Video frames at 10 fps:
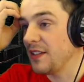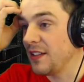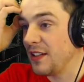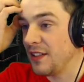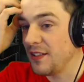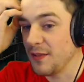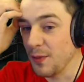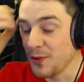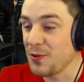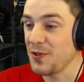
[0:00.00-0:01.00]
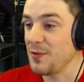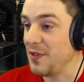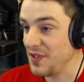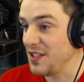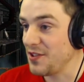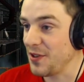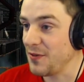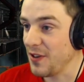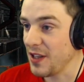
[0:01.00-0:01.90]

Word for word: The modules that we've seen so far,